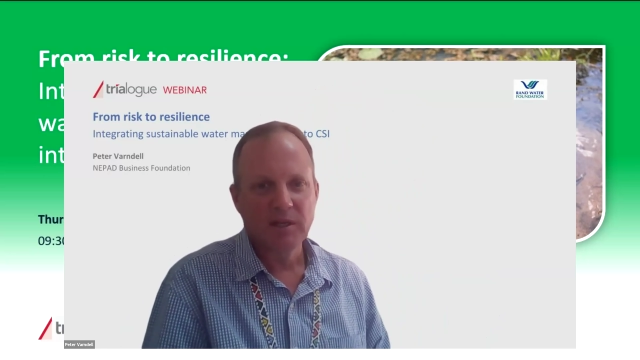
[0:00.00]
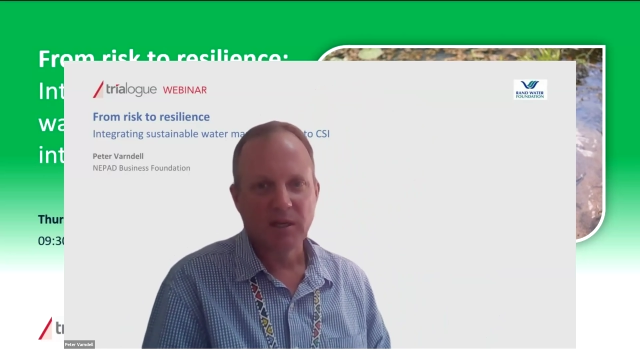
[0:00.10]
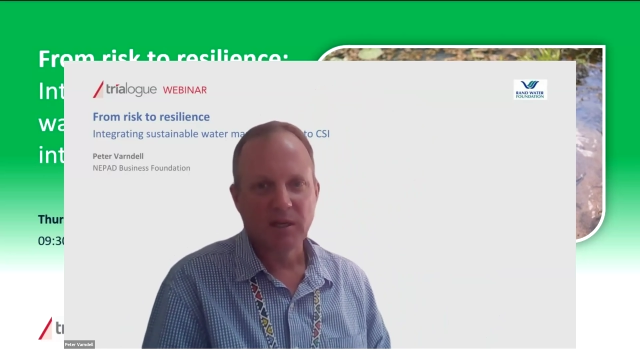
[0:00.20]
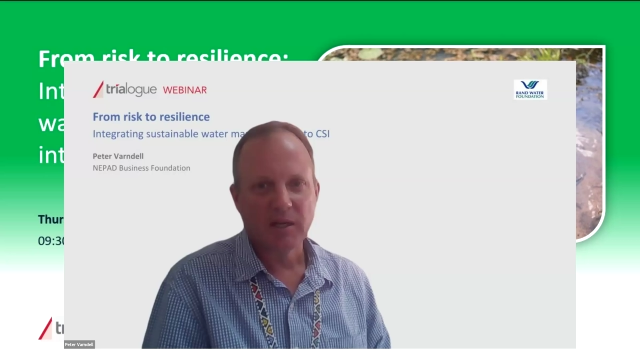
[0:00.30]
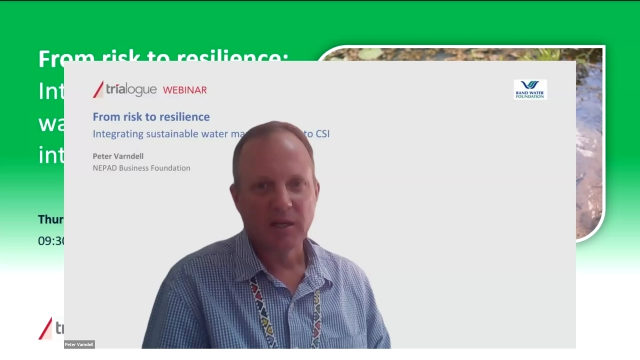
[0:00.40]

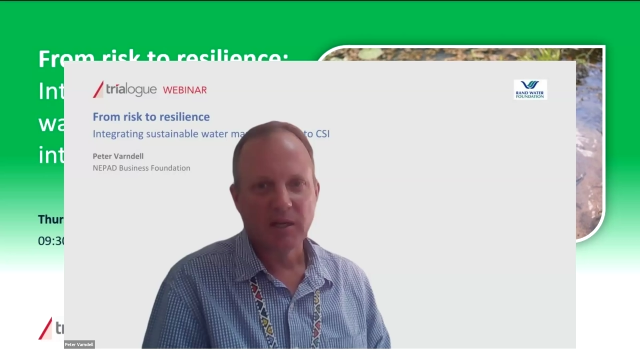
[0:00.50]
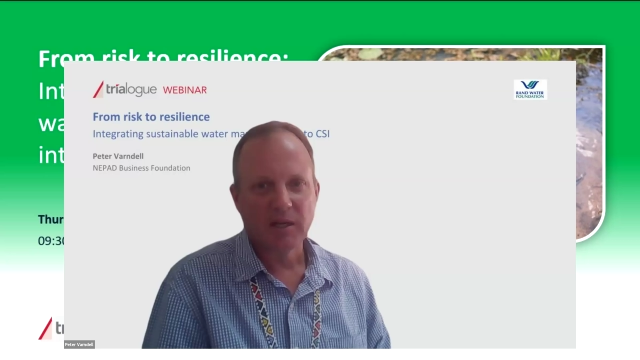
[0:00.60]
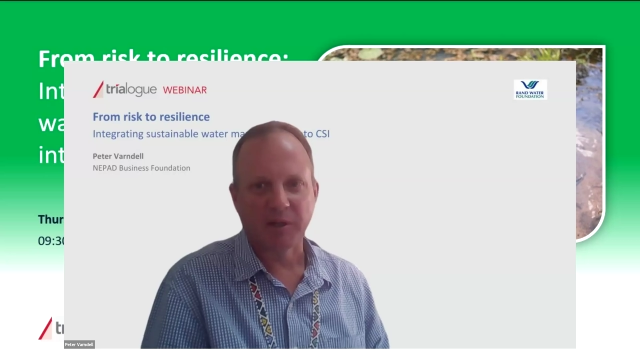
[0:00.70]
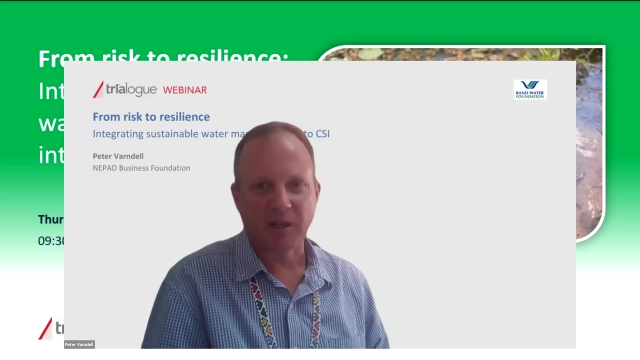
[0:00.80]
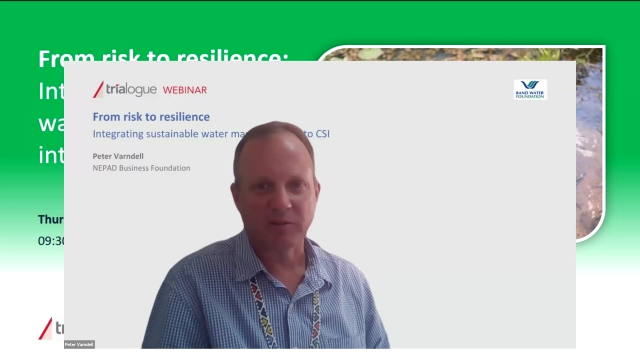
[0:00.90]

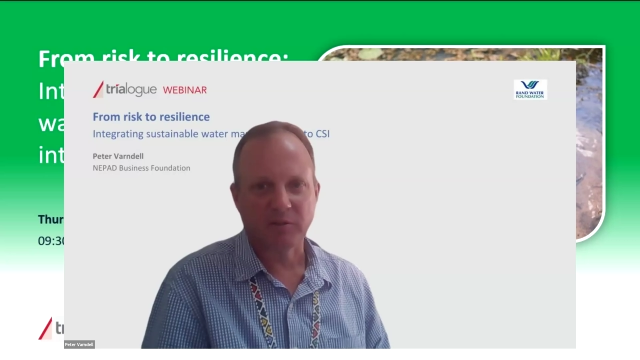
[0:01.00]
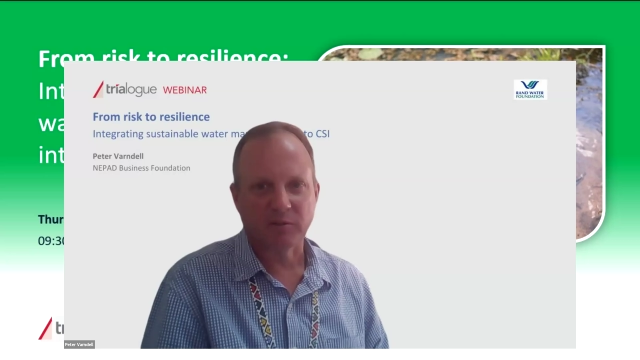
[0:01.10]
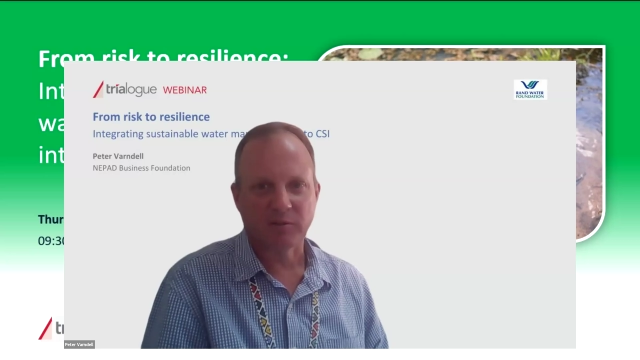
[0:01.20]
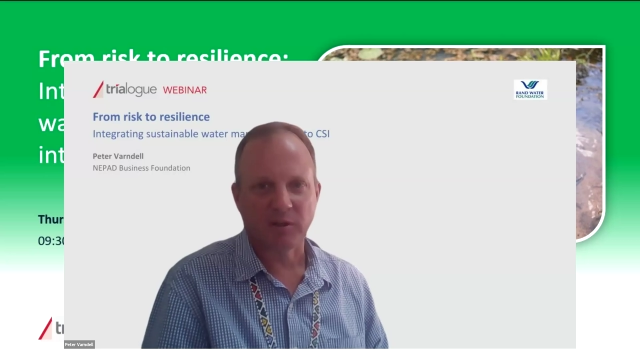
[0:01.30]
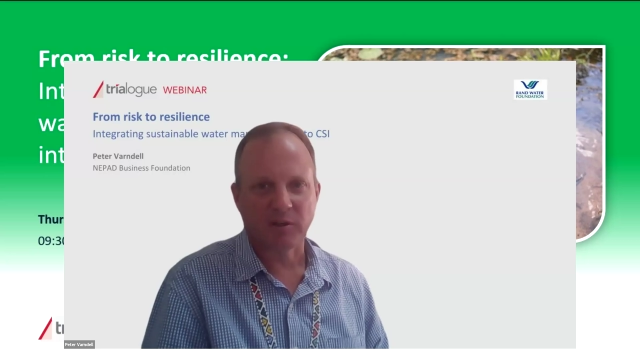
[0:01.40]
But as you
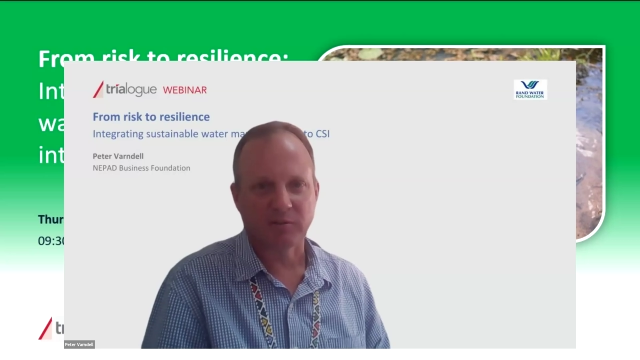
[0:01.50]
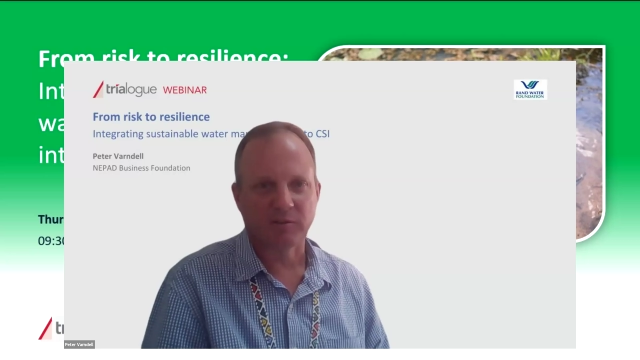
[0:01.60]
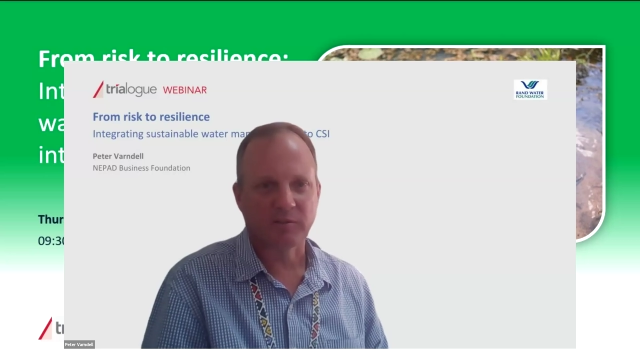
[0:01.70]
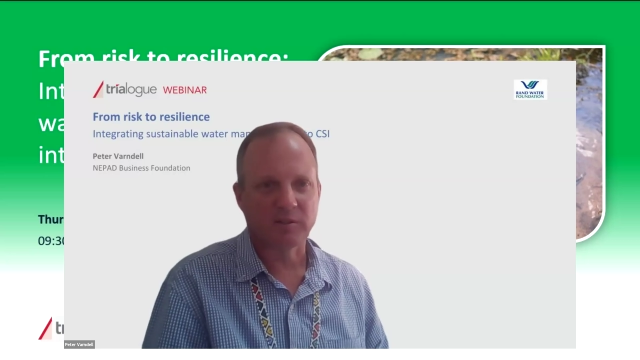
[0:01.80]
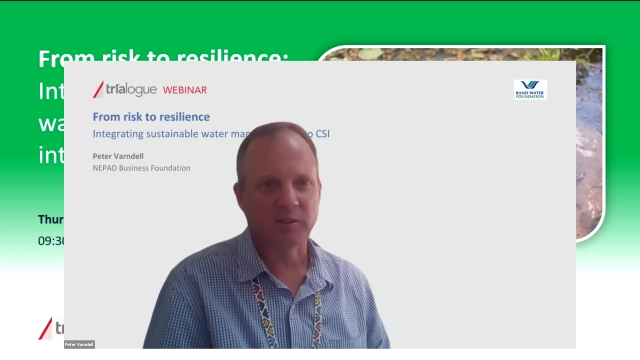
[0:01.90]
start to
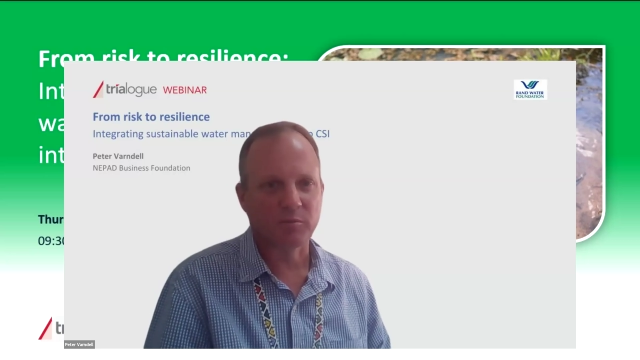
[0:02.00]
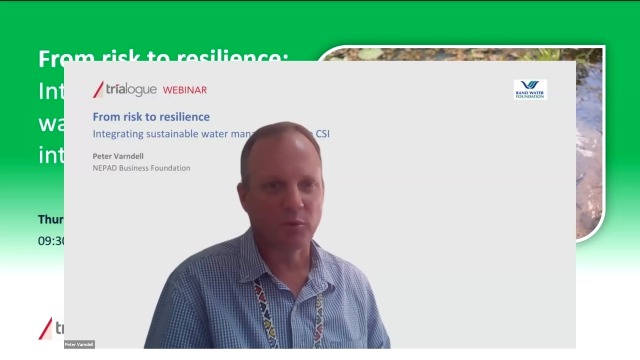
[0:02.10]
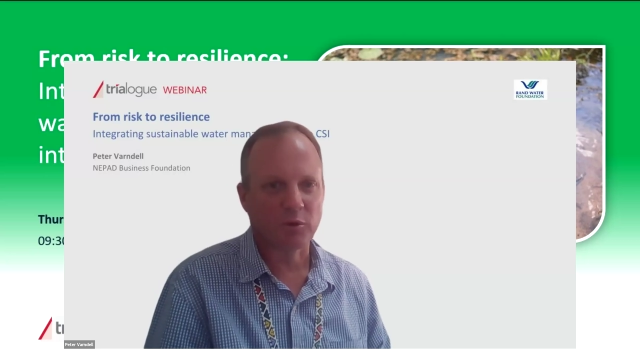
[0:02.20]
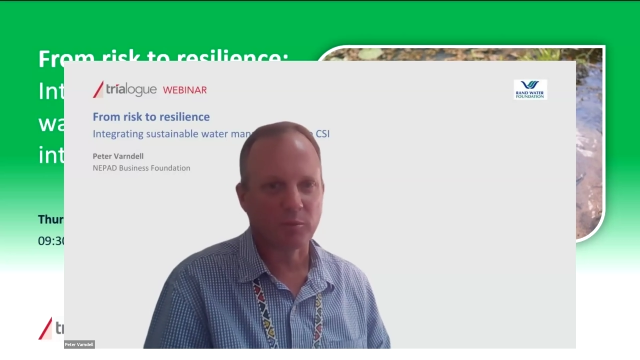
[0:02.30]
see more